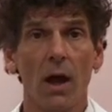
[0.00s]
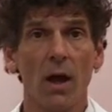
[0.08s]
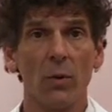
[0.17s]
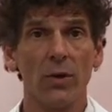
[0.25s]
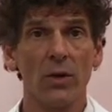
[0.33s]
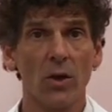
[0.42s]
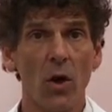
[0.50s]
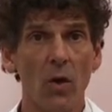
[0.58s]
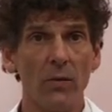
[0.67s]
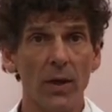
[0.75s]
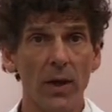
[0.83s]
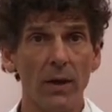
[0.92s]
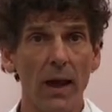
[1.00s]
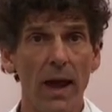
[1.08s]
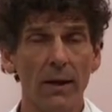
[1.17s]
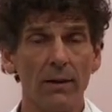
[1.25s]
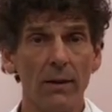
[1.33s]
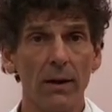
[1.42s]
With the COVID
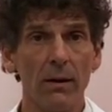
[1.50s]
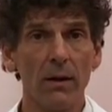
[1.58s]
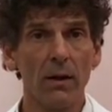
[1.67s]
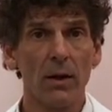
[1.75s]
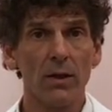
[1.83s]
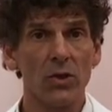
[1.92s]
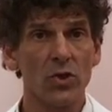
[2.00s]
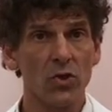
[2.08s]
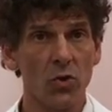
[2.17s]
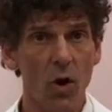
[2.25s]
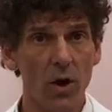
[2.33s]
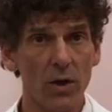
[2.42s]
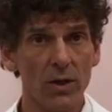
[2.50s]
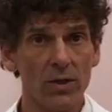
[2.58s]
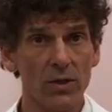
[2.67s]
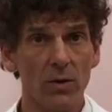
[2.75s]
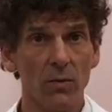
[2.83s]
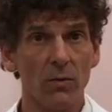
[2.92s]
out there, the
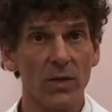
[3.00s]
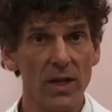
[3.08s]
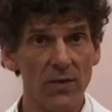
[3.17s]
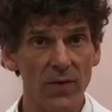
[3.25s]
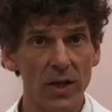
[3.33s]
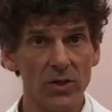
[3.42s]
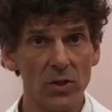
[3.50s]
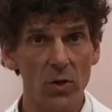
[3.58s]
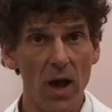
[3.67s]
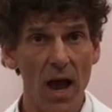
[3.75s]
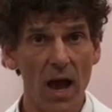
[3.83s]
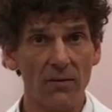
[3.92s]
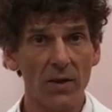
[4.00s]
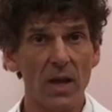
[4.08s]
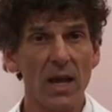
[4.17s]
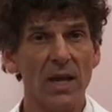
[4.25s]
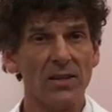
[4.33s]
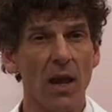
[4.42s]
strongest defense you have
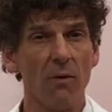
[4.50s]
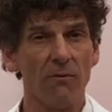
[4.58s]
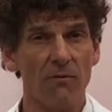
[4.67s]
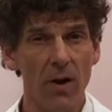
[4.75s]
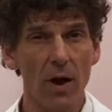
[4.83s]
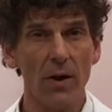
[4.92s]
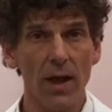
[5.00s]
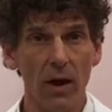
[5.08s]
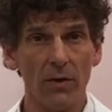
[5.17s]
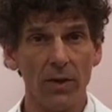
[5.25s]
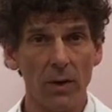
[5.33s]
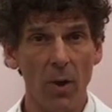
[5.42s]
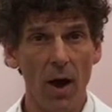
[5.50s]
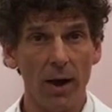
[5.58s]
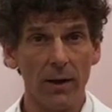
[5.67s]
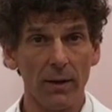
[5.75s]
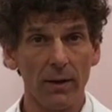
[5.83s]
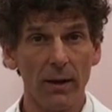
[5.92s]
is a very healthy body.
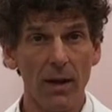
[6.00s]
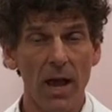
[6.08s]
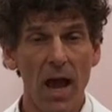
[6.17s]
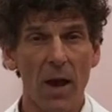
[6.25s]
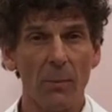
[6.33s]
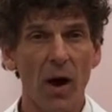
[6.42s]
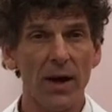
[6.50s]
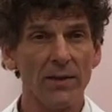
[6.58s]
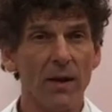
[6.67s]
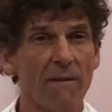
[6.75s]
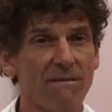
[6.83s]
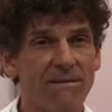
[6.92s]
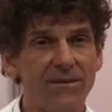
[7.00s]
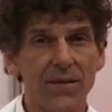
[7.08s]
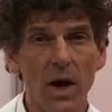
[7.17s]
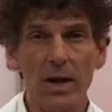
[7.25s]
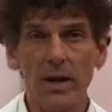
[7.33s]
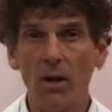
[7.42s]
And by
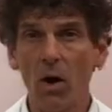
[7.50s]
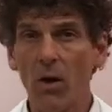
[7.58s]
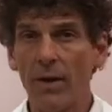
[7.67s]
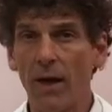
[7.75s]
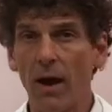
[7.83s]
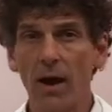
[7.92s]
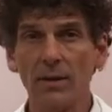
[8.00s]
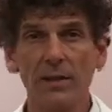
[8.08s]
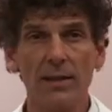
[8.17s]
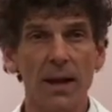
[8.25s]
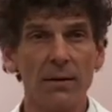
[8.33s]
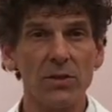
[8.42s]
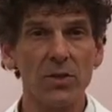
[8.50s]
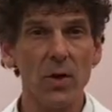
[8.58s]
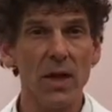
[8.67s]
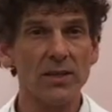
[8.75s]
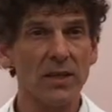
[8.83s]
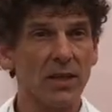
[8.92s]
fighting all that oxidative
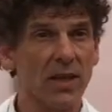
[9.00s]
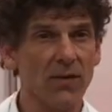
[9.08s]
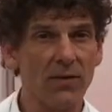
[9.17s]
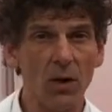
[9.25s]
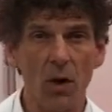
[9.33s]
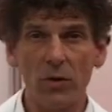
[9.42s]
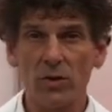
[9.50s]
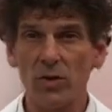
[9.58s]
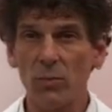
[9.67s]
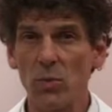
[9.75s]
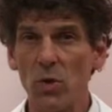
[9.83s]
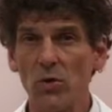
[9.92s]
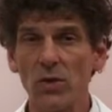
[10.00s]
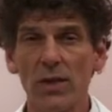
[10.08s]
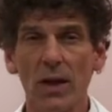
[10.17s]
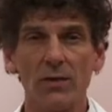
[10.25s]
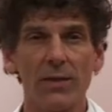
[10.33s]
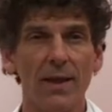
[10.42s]
stress and giving all those immune
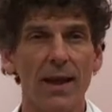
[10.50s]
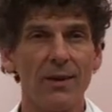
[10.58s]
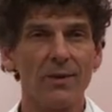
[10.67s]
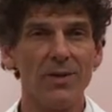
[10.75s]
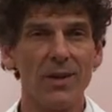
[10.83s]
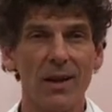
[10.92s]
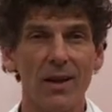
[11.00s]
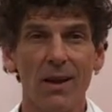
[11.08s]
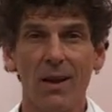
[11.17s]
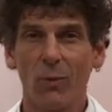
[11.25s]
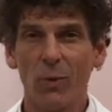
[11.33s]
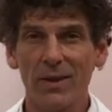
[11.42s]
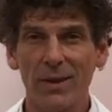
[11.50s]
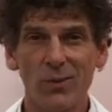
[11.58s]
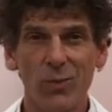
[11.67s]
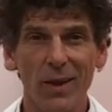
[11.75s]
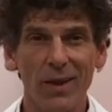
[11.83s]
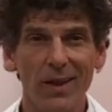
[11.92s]
cells that energy with this
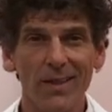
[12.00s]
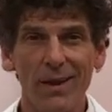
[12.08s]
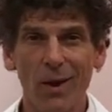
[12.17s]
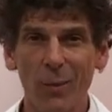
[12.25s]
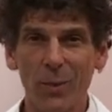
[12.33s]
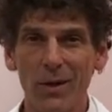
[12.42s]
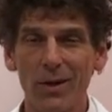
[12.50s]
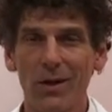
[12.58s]
red light therapy,